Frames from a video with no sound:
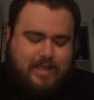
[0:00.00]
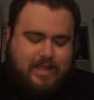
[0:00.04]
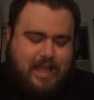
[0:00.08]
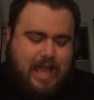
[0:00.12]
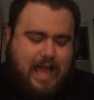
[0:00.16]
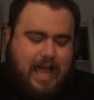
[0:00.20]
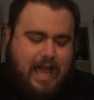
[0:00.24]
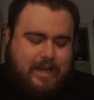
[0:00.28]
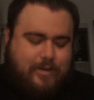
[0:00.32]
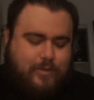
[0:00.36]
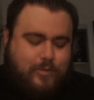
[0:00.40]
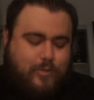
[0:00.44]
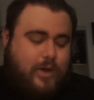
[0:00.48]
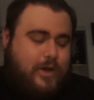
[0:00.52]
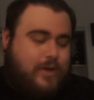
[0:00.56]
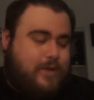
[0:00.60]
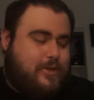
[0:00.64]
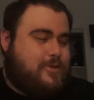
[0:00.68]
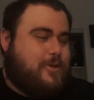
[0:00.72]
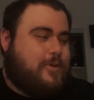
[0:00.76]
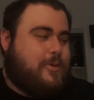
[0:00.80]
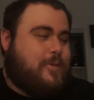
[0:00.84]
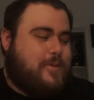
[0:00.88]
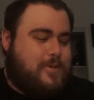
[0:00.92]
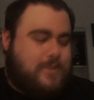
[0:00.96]
at one or
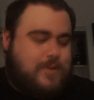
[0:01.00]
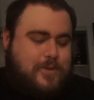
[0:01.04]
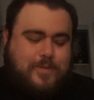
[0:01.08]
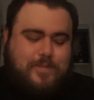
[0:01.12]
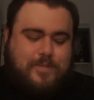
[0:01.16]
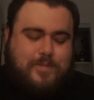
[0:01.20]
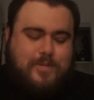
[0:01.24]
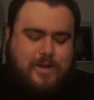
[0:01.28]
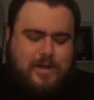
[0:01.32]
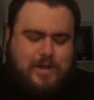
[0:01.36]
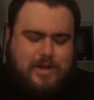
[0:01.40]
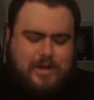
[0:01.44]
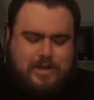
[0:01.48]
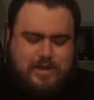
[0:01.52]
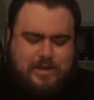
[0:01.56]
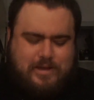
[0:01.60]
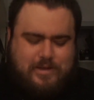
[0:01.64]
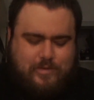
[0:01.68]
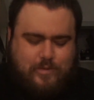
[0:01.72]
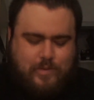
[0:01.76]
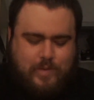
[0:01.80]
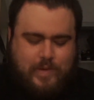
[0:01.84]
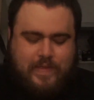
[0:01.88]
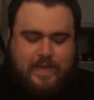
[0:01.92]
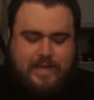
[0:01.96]
two of them
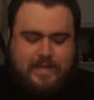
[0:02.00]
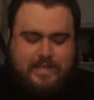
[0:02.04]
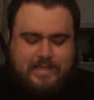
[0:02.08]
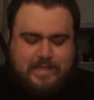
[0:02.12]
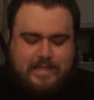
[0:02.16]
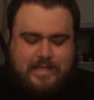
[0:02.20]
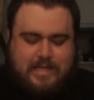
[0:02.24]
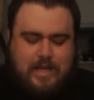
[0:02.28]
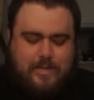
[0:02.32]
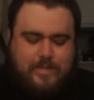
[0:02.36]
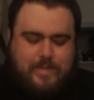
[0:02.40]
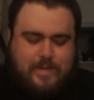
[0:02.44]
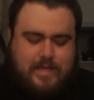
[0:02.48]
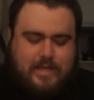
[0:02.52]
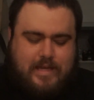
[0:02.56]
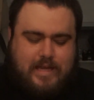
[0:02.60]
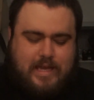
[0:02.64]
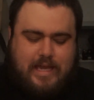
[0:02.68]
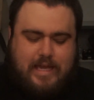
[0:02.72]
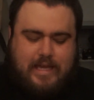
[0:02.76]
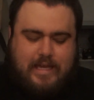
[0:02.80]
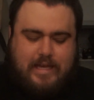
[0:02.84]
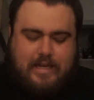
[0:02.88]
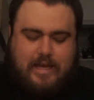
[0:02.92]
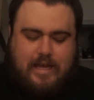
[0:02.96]
when they did come in,
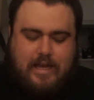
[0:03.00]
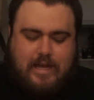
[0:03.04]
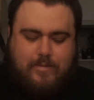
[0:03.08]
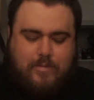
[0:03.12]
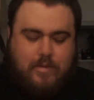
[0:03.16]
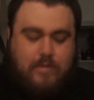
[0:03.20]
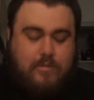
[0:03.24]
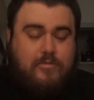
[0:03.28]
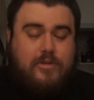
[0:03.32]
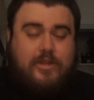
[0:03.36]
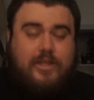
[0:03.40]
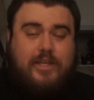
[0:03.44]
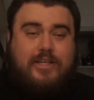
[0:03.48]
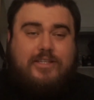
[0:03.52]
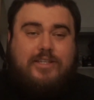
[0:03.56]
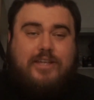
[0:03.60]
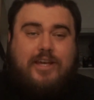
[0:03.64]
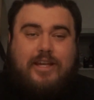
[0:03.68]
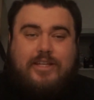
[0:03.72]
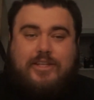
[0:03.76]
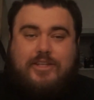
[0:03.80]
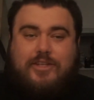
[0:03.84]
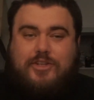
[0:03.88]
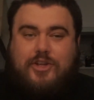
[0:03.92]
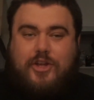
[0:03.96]
and I'm really
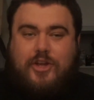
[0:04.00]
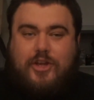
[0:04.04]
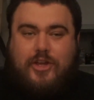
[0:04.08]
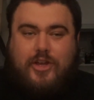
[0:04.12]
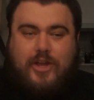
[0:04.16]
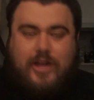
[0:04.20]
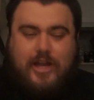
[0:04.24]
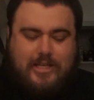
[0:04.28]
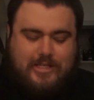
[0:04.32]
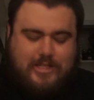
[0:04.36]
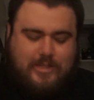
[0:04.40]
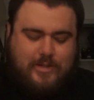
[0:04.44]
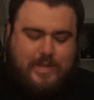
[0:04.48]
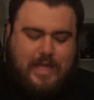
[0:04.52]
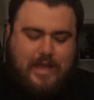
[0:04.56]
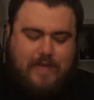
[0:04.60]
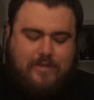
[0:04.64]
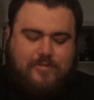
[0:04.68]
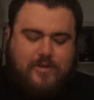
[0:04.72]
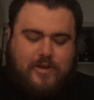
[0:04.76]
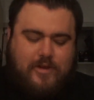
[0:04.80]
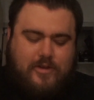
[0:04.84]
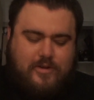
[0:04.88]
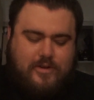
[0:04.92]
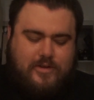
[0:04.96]
excited to show you guys. So without
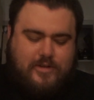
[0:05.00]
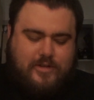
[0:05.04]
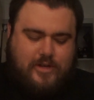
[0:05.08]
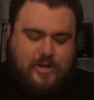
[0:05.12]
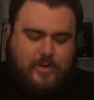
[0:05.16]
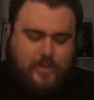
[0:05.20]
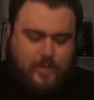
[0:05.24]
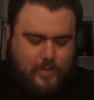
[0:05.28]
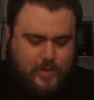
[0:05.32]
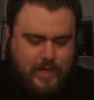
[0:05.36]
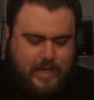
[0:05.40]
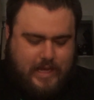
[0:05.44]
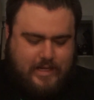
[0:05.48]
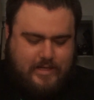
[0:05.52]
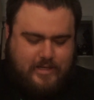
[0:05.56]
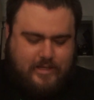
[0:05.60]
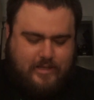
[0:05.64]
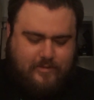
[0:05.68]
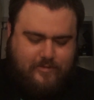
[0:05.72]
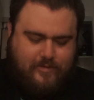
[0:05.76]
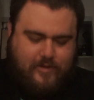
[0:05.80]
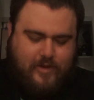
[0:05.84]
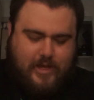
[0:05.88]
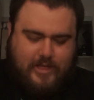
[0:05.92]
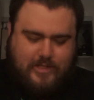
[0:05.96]
further ado, we'll get into
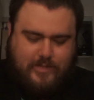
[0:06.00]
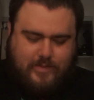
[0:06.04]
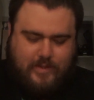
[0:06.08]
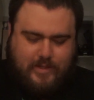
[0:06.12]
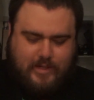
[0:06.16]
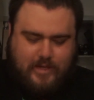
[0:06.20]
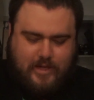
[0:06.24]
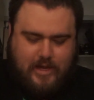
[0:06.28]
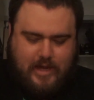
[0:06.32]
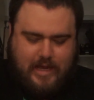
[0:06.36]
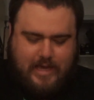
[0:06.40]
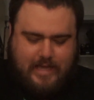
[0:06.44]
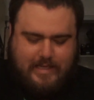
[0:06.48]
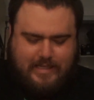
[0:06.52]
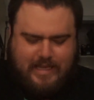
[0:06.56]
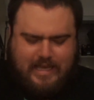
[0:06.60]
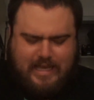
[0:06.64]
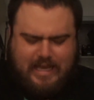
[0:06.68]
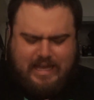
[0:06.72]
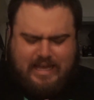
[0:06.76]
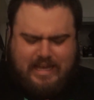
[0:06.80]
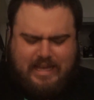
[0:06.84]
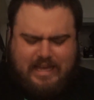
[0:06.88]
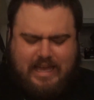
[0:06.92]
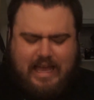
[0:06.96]
the first one, guys,
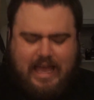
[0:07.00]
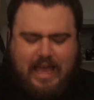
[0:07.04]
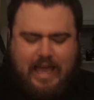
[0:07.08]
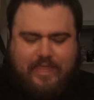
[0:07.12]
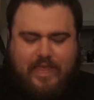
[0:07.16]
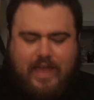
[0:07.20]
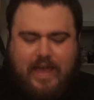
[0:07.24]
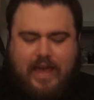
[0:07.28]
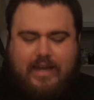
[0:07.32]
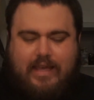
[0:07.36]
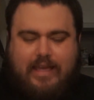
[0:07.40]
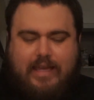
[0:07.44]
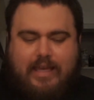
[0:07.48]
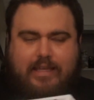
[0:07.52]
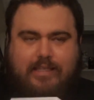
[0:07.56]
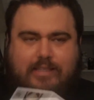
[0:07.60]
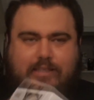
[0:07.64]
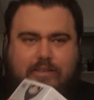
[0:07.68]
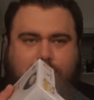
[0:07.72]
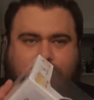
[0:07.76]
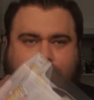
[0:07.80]
and that is